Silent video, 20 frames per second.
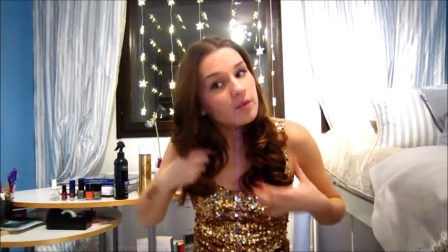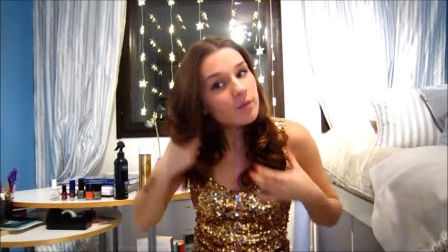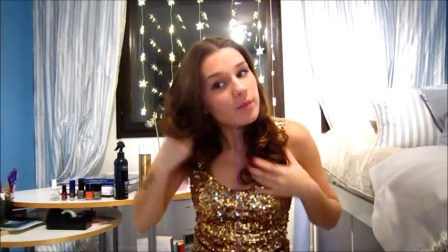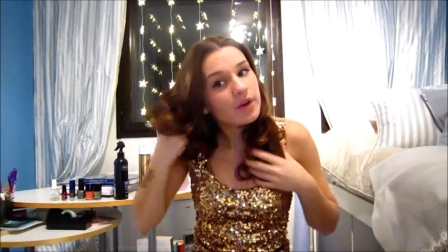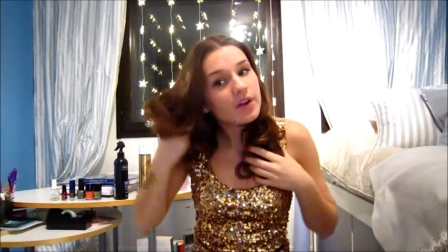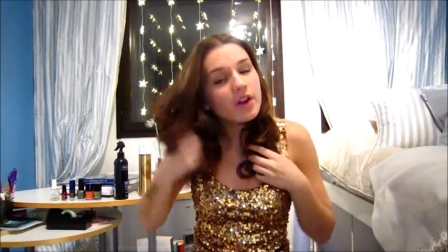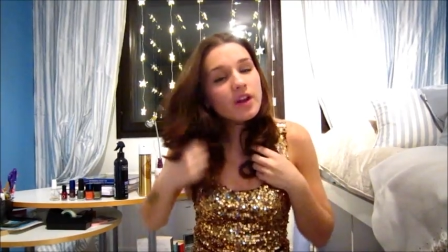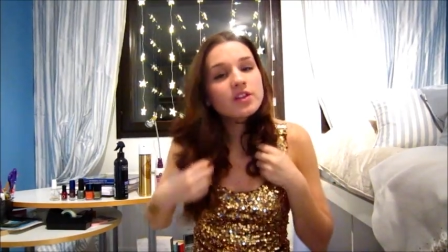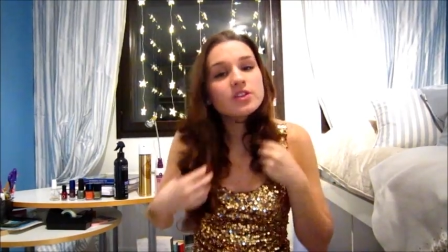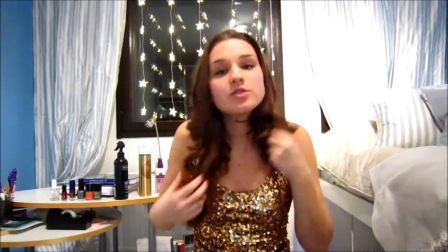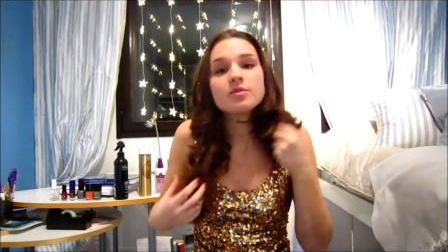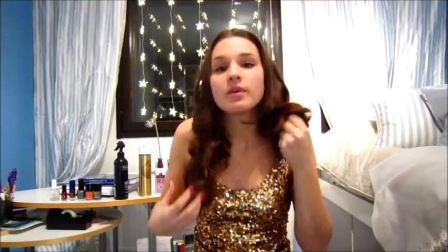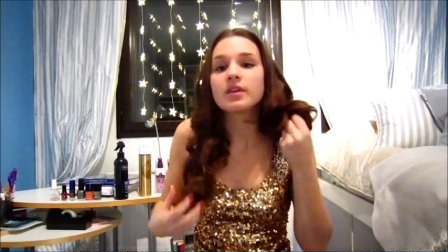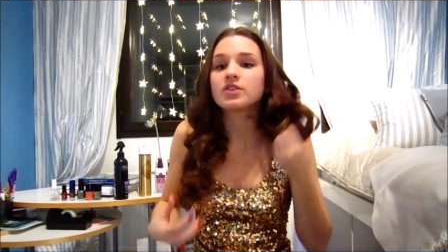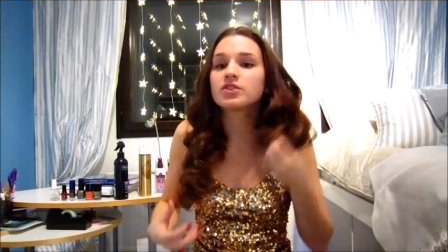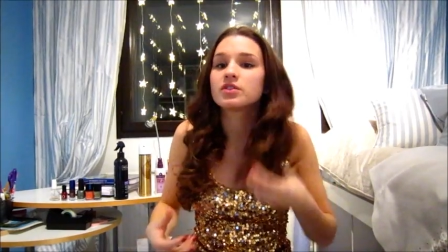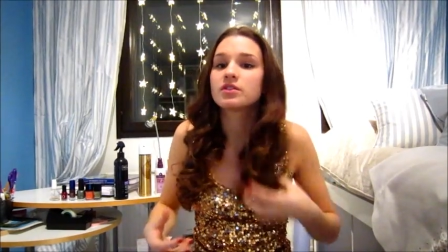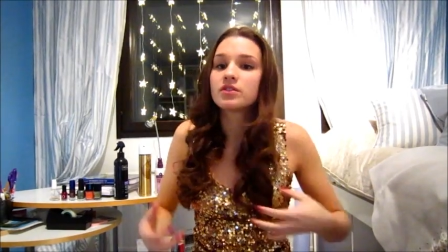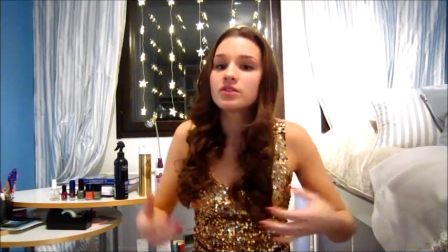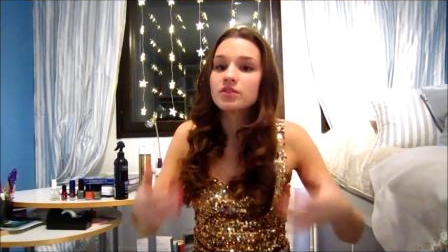But not too
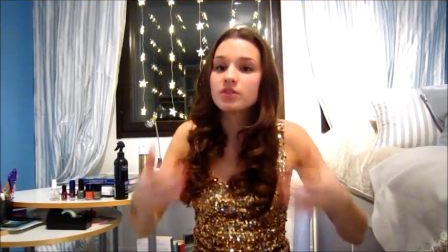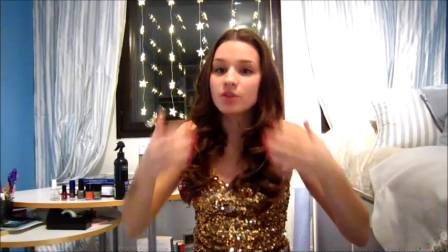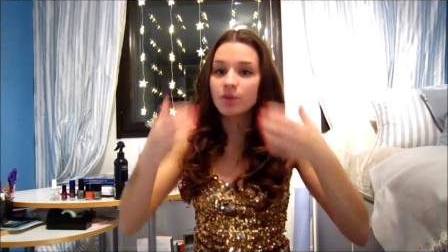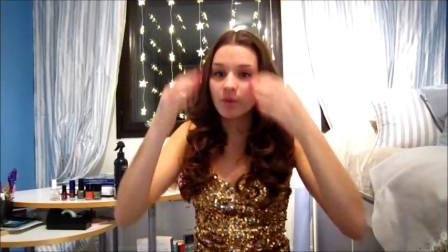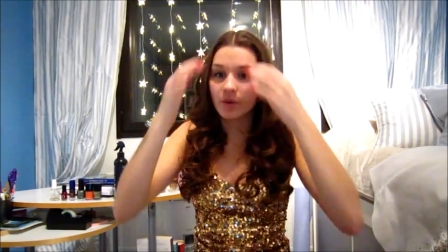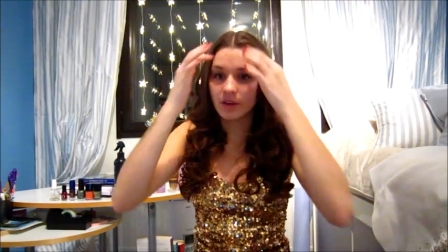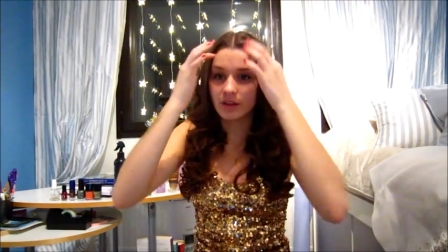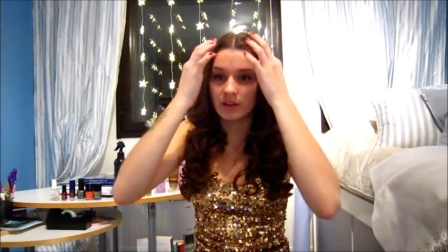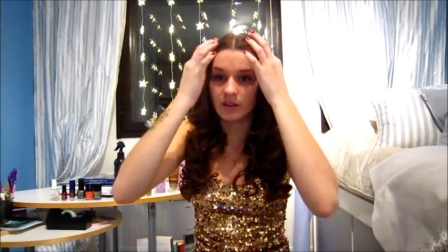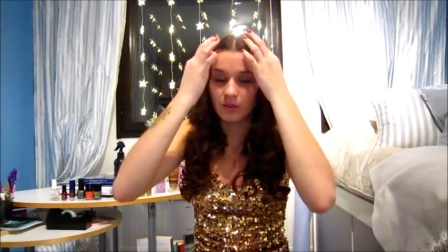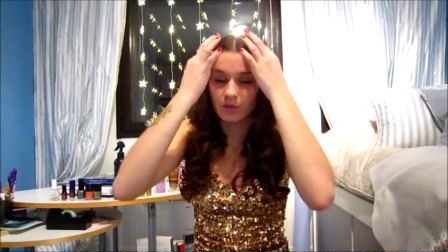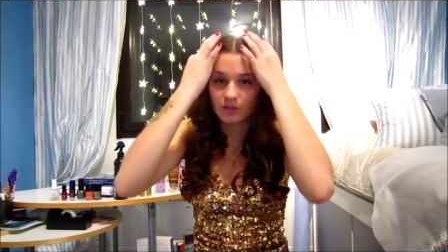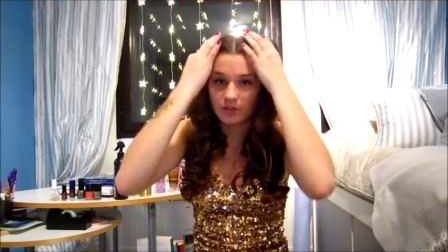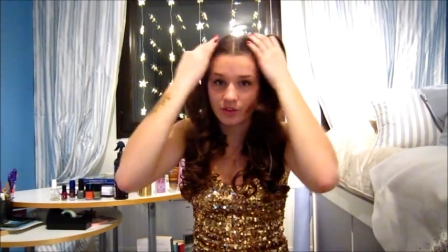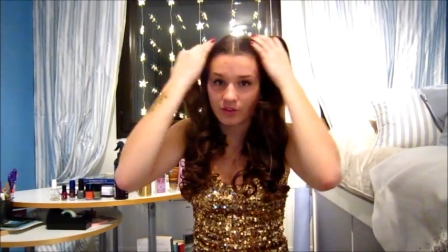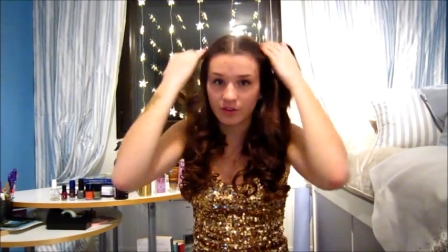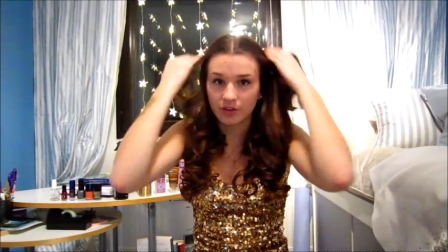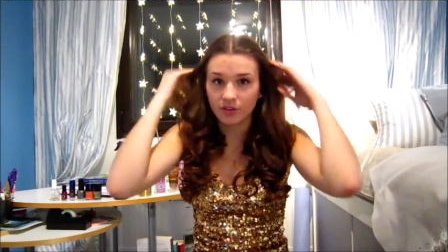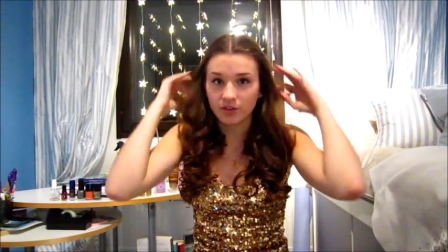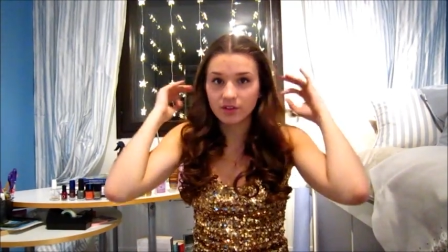much. You don't want to lose
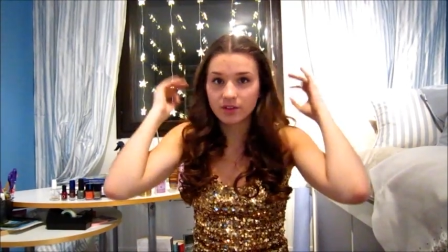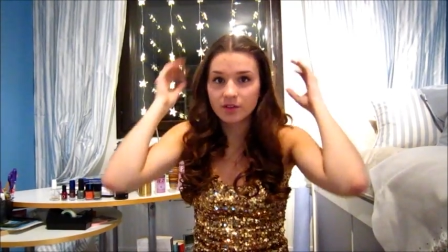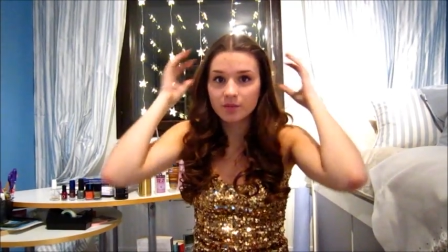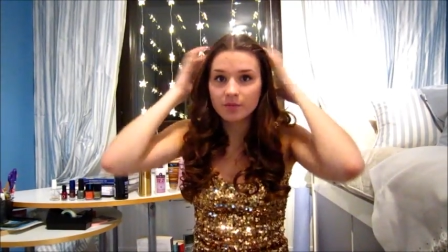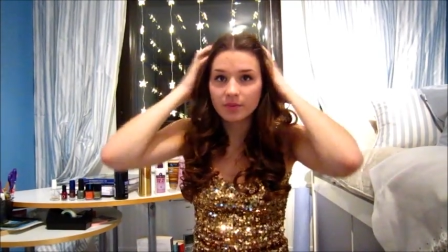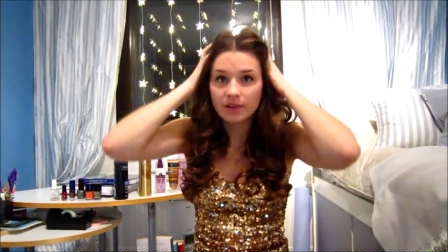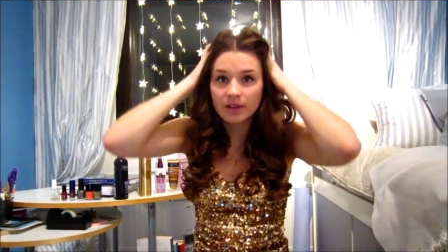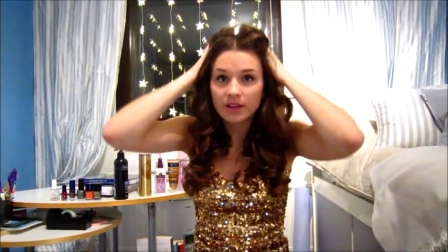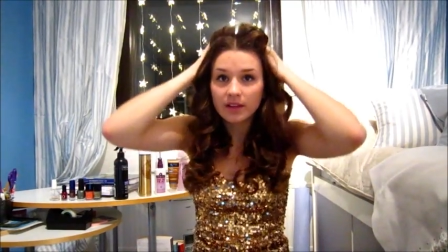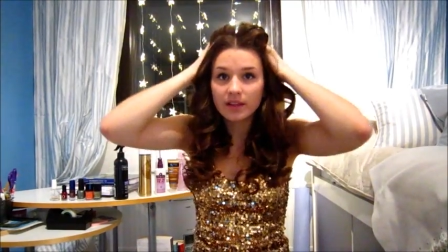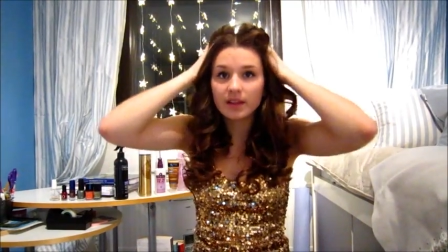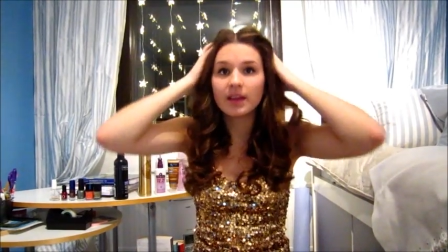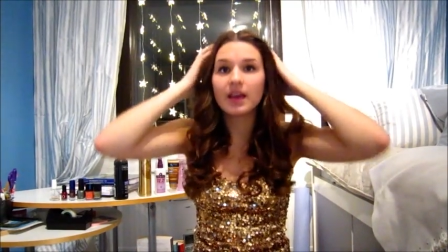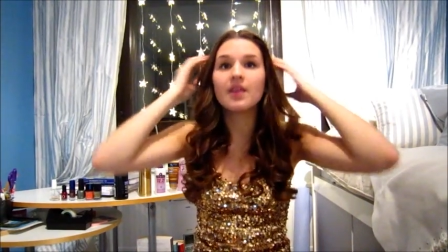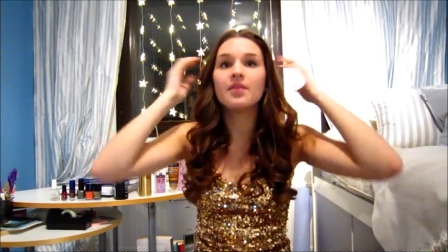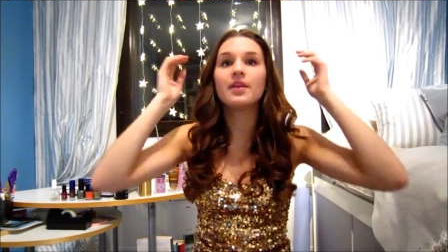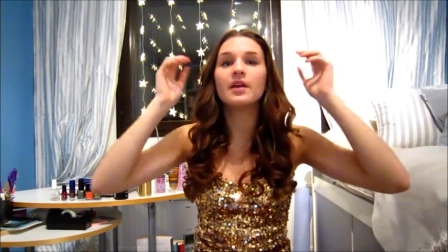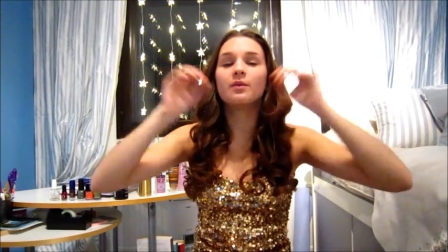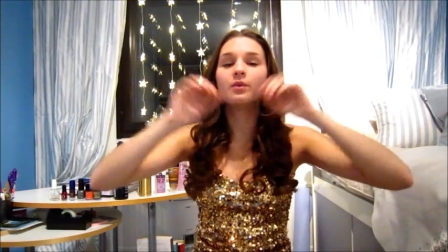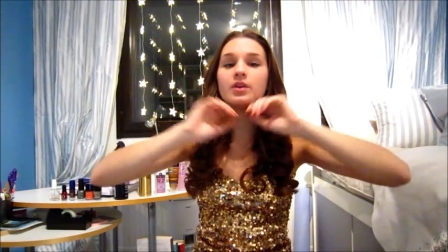your curls completely.
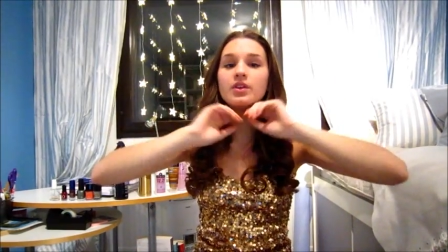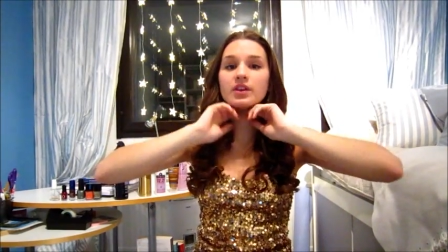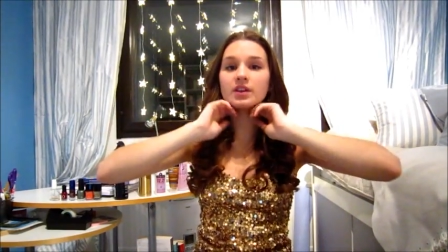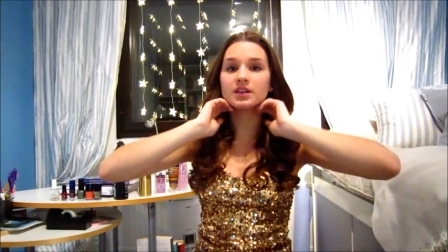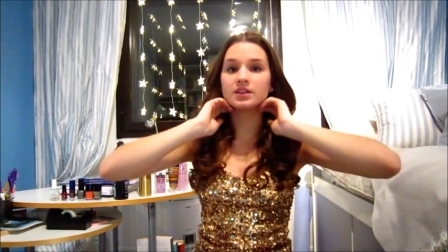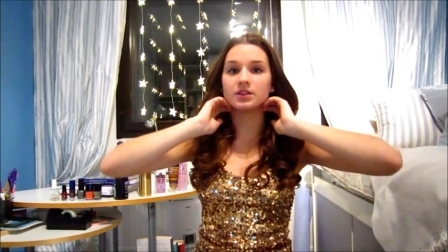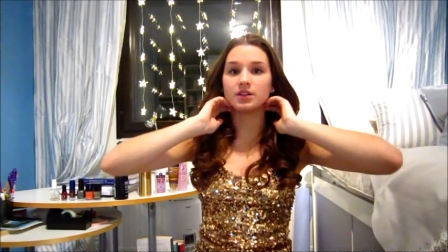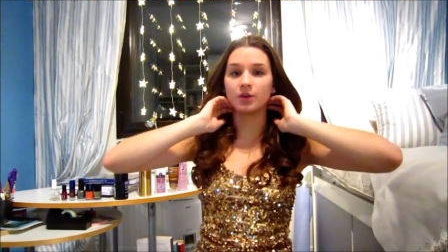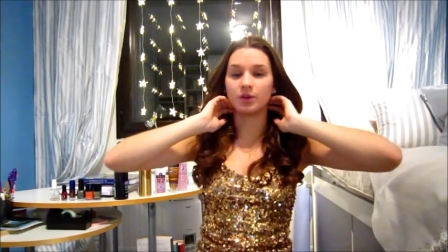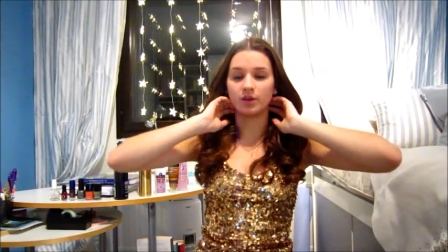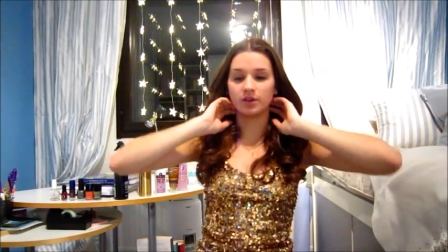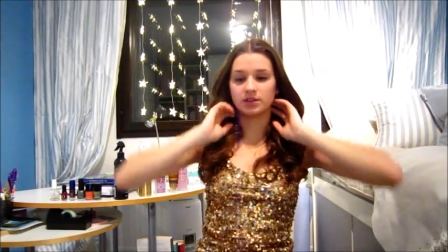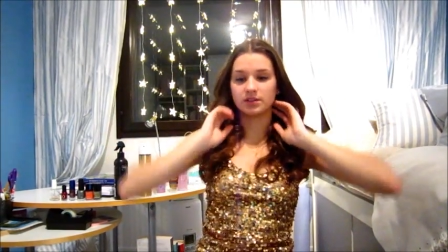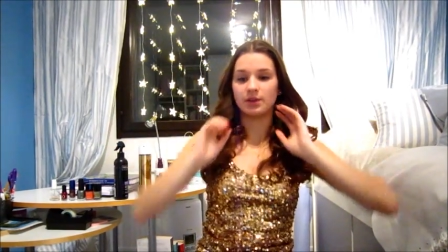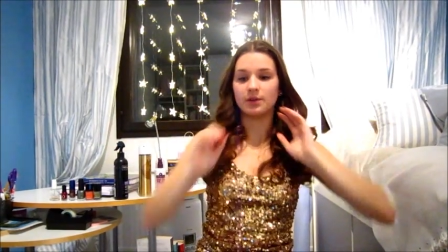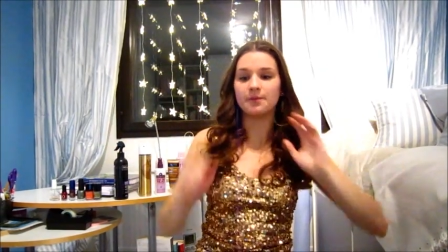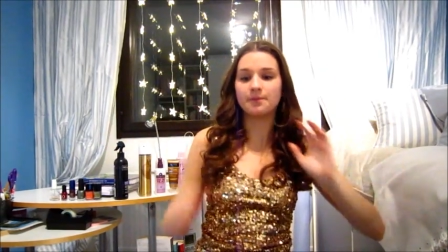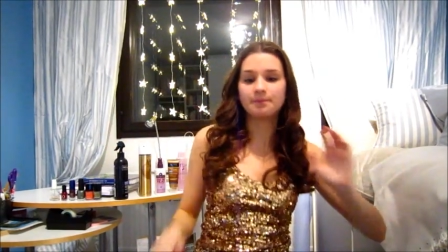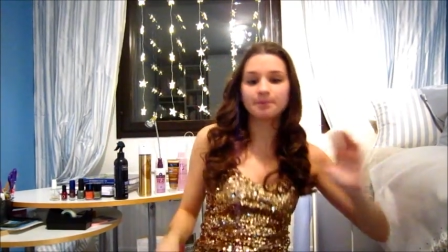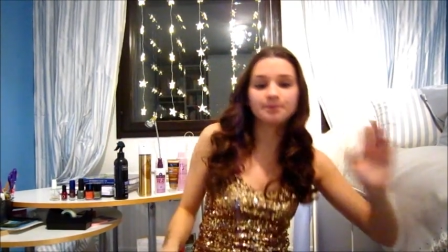And then what you can do
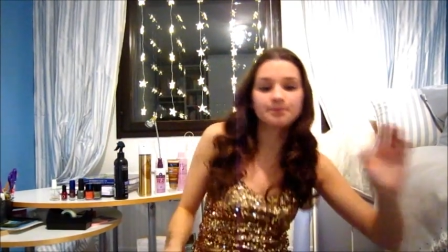also,